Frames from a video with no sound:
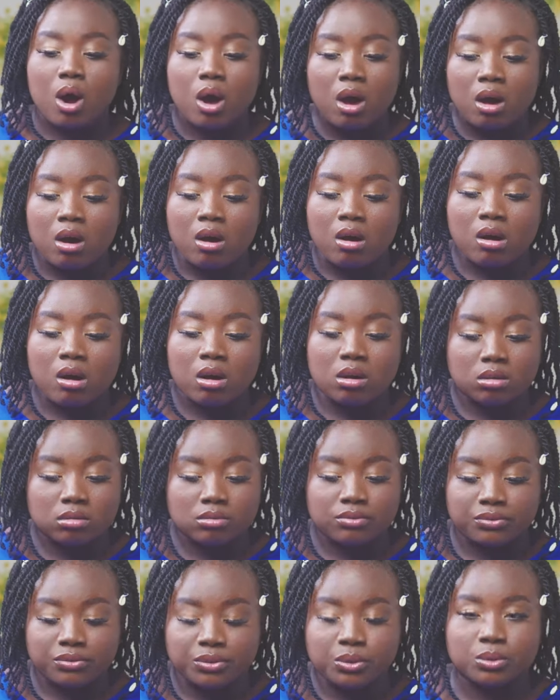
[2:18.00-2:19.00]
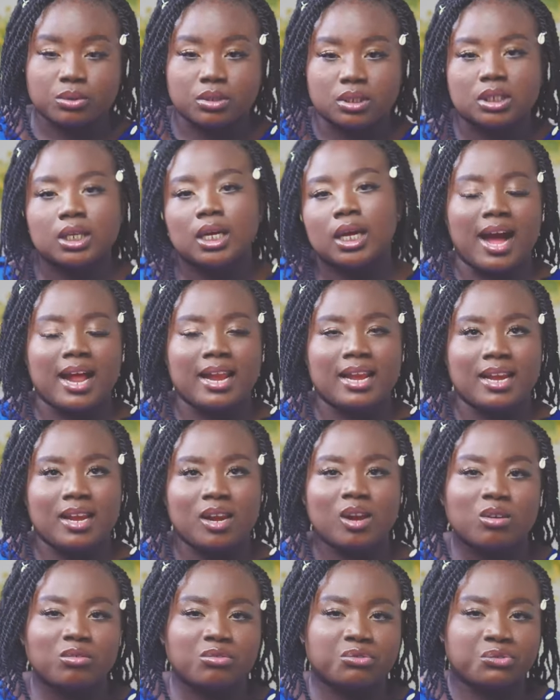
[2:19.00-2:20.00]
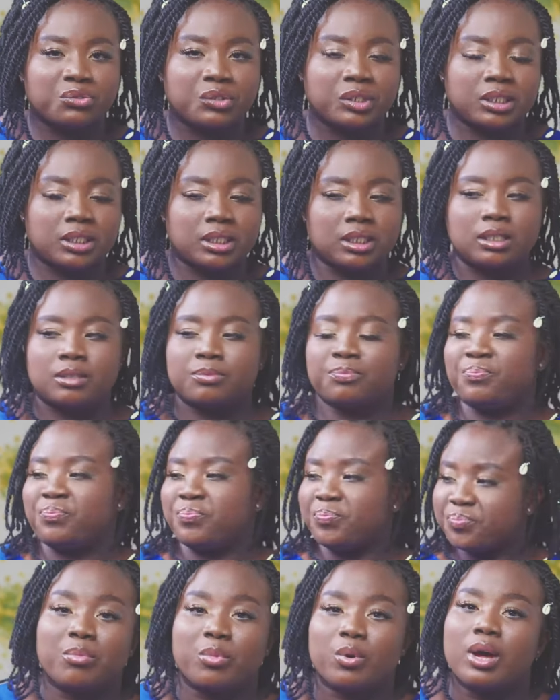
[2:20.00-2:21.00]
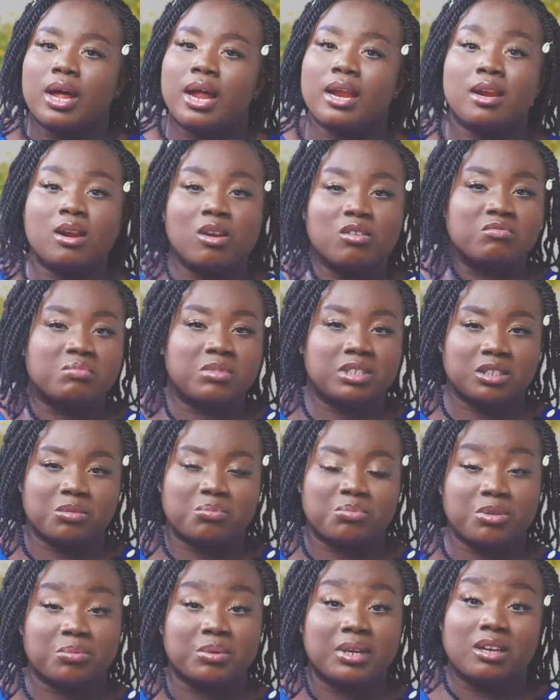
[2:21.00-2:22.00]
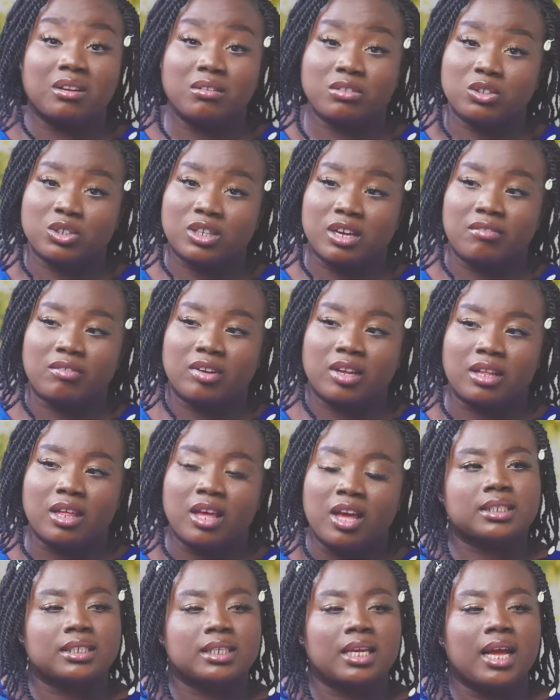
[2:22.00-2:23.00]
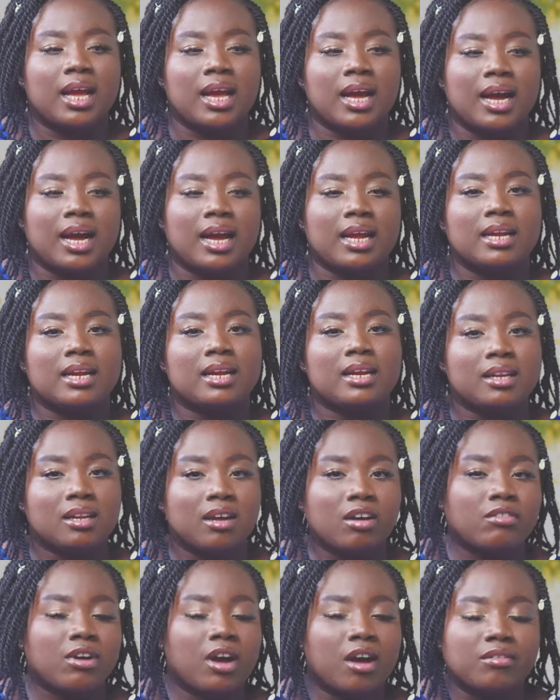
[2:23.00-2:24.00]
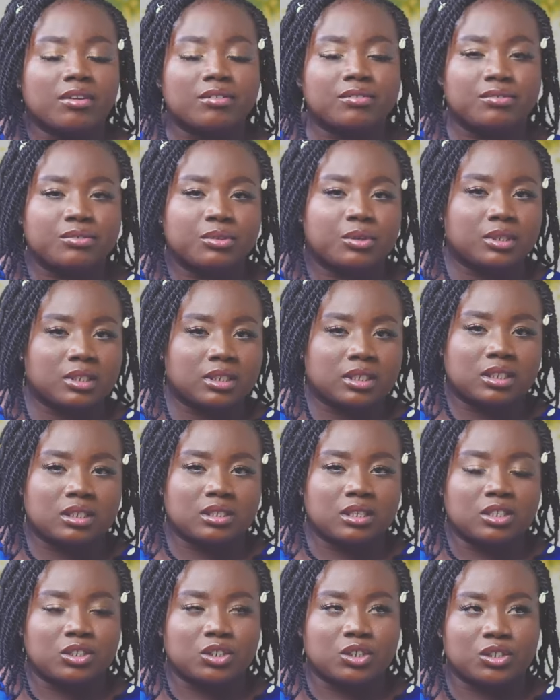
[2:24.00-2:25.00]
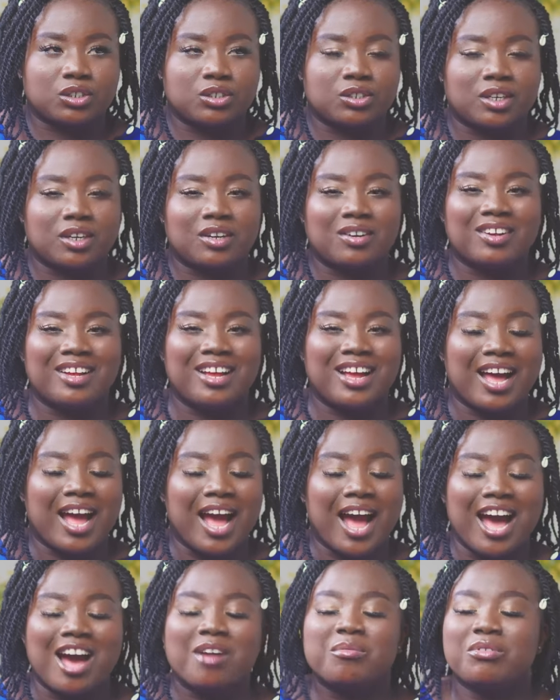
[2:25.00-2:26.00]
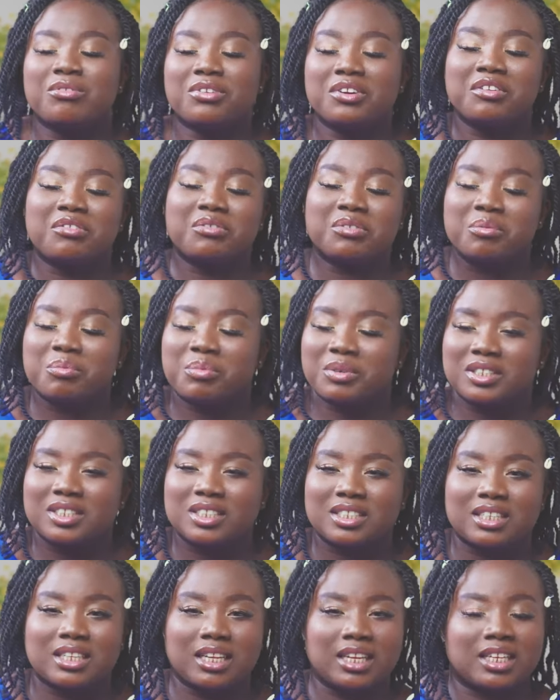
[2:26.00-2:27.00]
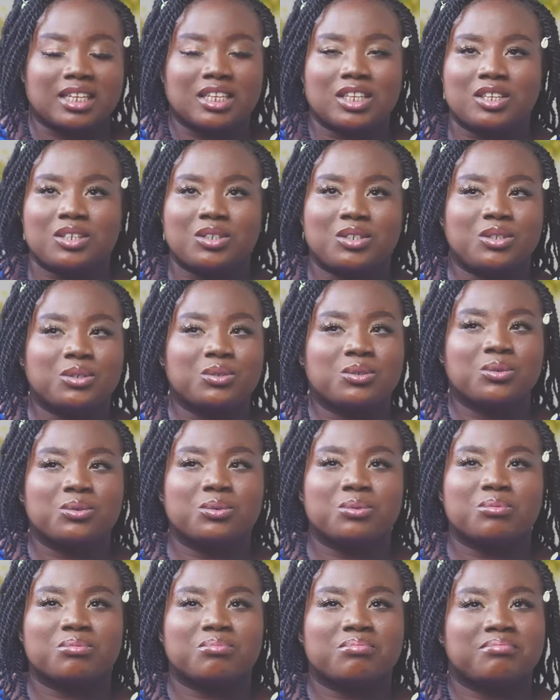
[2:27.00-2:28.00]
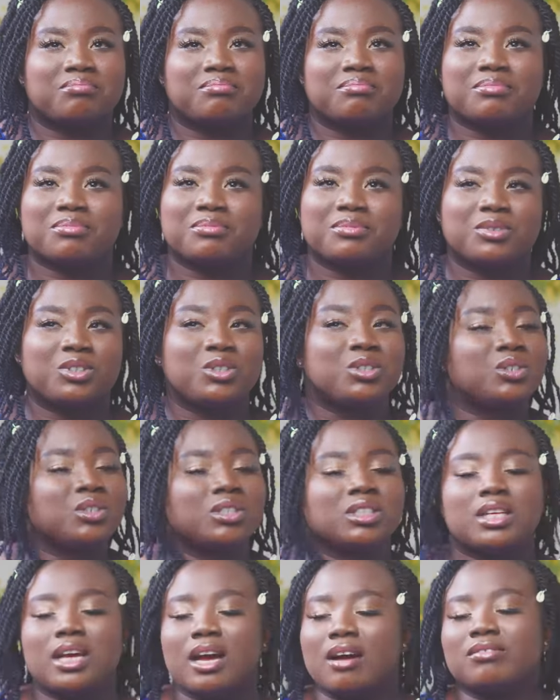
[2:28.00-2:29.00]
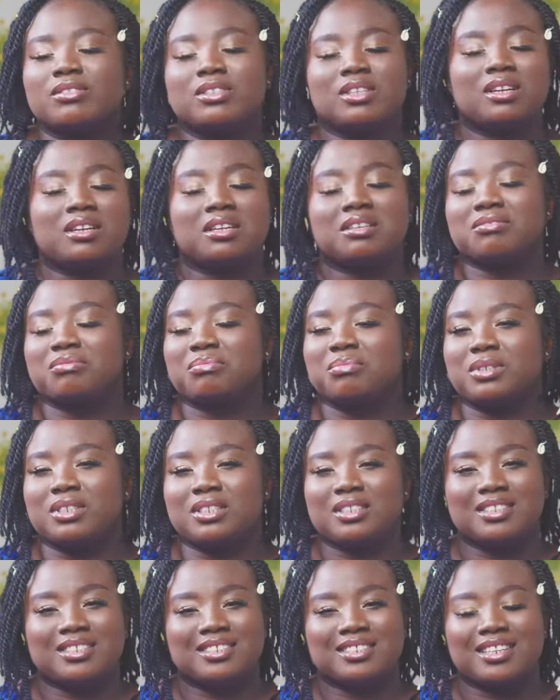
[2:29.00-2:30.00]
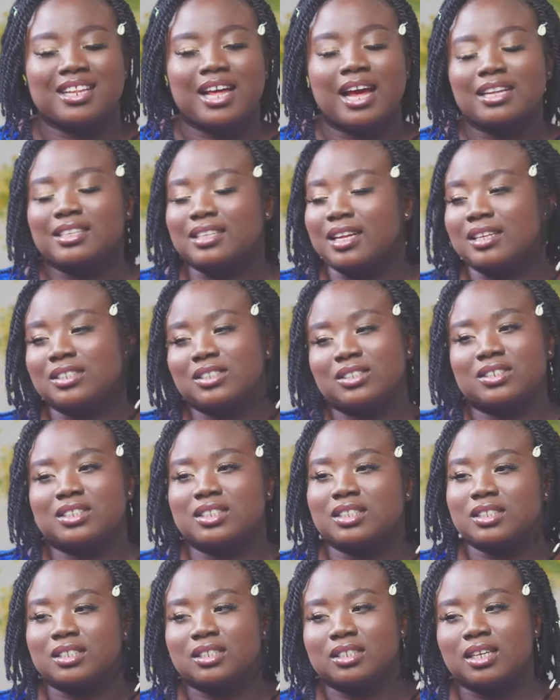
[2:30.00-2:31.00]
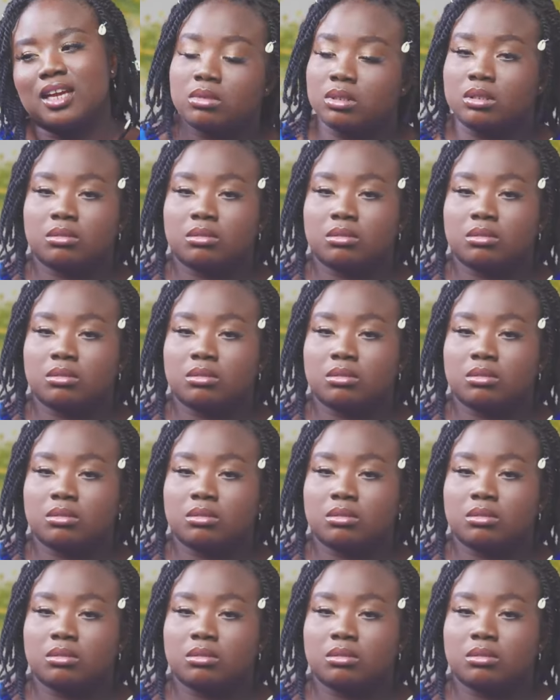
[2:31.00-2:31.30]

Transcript: or food. I love reading, but I love meeting people. I love traveling. I love having fun in general. I'm a very fun person. Like you just have to love me. That's just it.